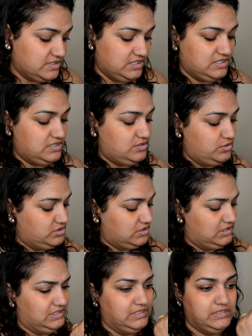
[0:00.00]
This looks
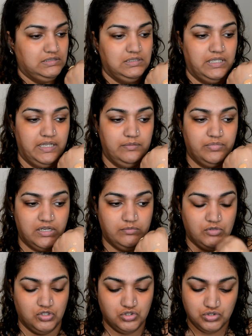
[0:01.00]
a little light, but
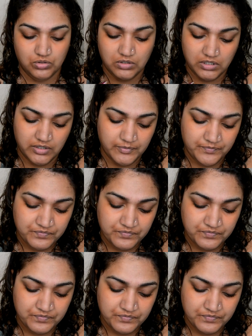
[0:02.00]
I'm not sure.